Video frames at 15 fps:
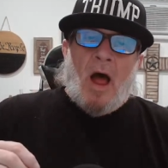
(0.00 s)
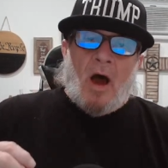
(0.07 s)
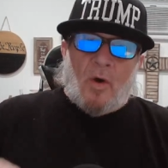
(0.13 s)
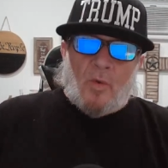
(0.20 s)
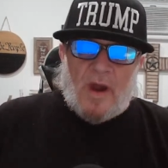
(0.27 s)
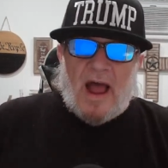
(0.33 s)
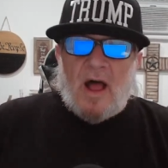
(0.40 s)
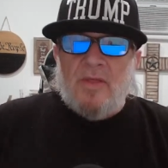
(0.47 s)

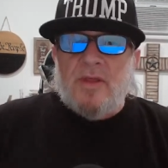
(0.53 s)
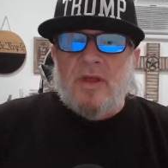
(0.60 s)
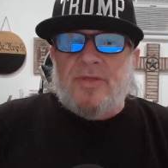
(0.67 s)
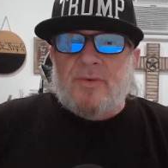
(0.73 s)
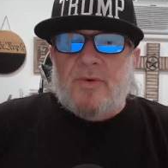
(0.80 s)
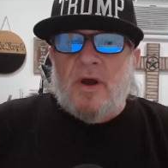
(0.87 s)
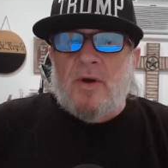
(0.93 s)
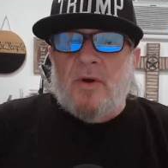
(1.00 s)
Around the
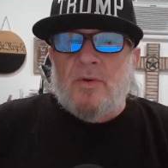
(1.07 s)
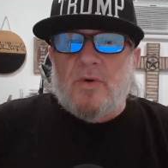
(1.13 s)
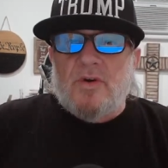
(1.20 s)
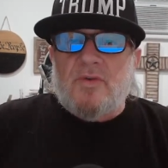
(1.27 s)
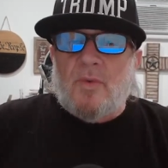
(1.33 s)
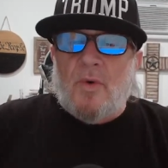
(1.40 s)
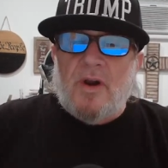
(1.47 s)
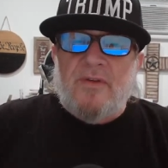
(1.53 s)
throne were
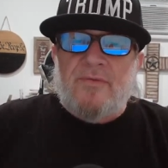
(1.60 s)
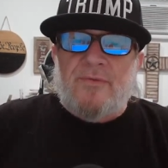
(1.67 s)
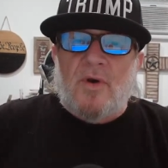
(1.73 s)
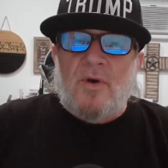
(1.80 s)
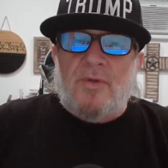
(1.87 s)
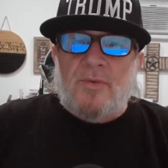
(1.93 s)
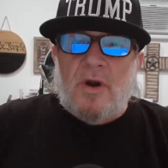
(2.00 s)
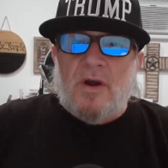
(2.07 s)

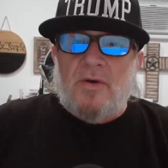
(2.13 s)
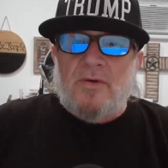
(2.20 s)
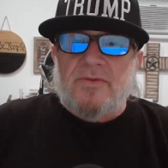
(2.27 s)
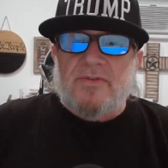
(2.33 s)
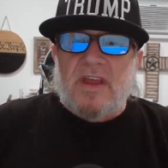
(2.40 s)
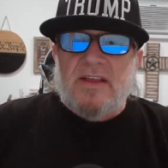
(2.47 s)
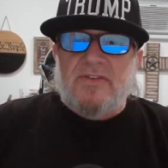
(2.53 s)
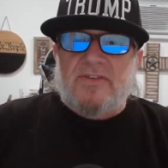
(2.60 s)
24
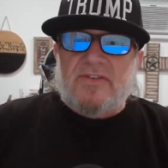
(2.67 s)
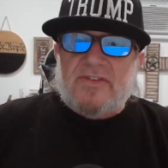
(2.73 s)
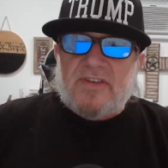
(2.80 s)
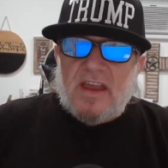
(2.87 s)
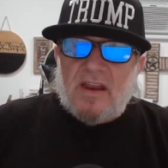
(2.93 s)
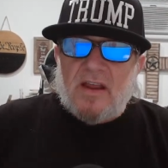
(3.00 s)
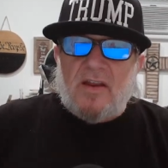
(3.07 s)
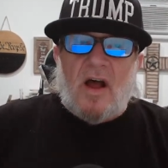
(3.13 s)
thrones, and
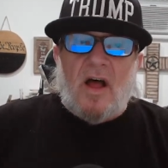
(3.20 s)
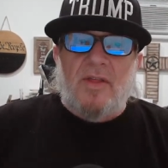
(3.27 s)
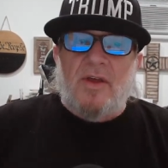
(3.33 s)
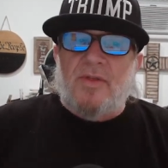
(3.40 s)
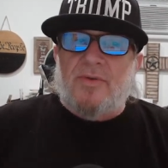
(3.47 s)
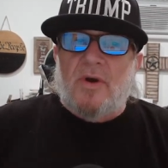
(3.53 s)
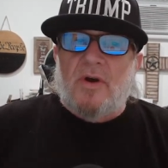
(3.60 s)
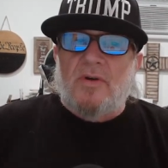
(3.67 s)
seated on the
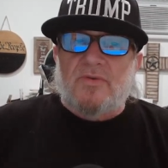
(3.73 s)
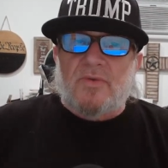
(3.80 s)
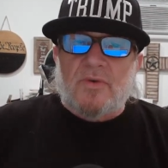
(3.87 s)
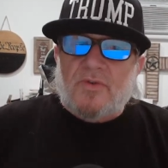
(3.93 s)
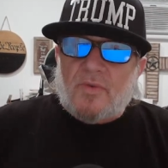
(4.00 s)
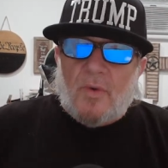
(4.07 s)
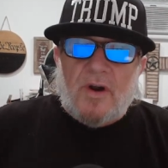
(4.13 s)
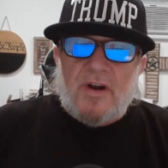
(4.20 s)
thrones were
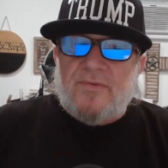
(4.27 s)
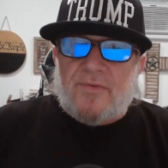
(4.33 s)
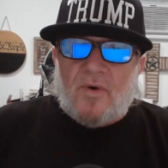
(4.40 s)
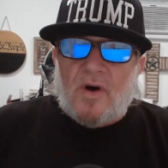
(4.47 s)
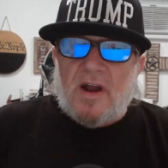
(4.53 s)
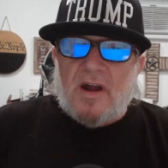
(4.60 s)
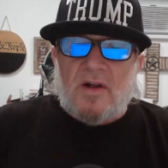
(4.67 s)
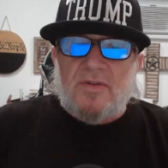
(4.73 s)

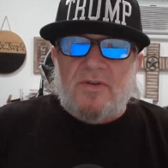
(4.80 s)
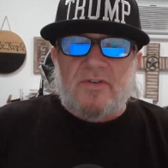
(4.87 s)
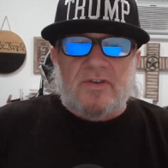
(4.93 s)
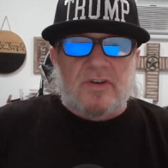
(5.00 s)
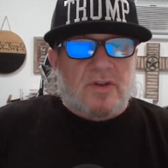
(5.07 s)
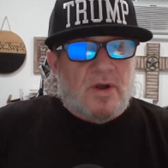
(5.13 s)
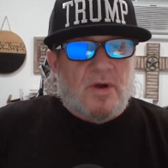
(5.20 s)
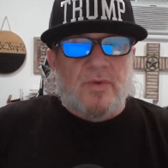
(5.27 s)
24 elders
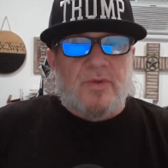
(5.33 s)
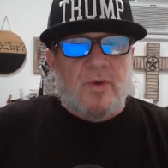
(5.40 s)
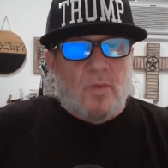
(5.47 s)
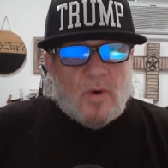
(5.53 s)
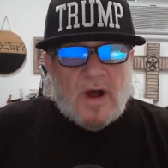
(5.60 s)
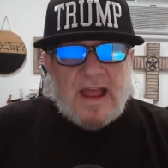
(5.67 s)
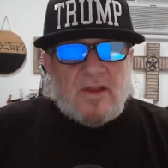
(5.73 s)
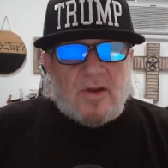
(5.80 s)
clothed in
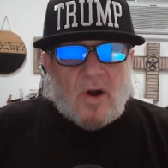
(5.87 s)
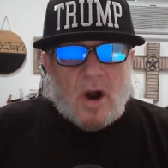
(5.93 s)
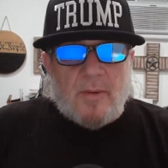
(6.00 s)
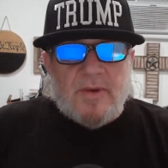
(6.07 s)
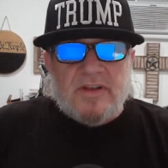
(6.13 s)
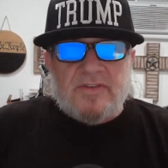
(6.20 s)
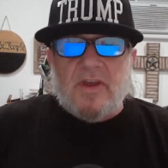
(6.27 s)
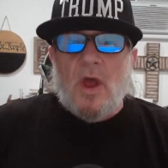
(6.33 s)
white
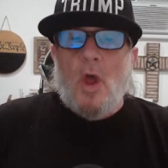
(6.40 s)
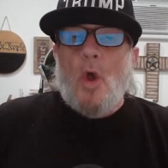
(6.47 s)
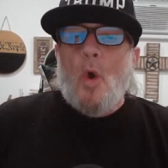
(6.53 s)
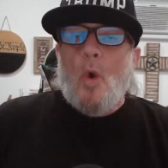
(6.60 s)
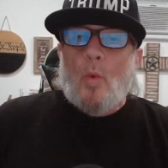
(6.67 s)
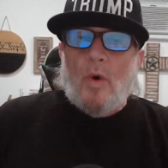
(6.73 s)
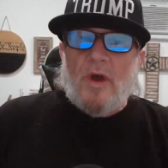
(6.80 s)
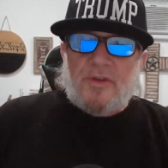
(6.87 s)
garments
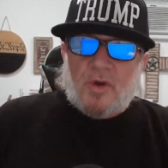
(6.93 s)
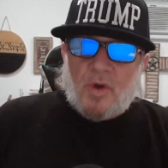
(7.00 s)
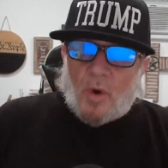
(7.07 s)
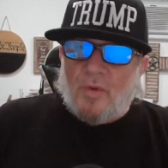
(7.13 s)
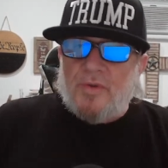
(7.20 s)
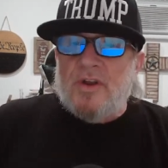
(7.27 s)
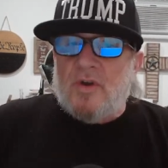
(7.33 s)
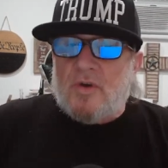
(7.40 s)
with
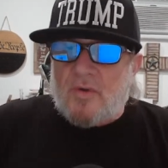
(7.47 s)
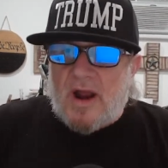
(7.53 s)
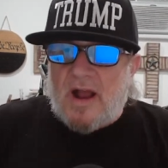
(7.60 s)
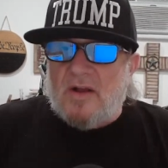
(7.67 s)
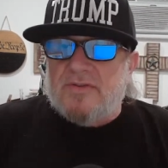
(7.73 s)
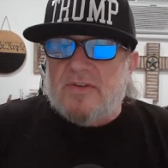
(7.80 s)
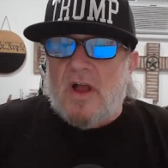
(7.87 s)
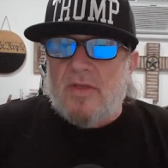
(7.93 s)
golden
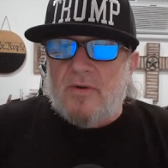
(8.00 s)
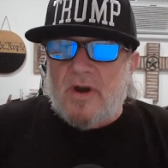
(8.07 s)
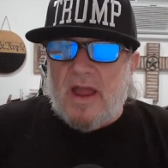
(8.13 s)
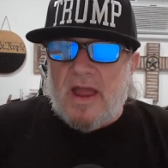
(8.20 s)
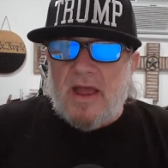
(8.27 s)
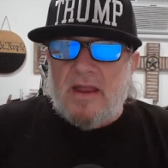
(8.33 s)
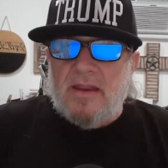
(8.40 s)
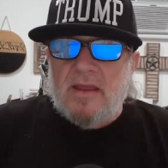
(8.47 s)
crowns on their
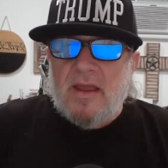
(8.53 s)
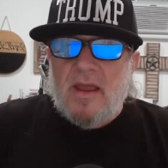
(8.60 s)
head.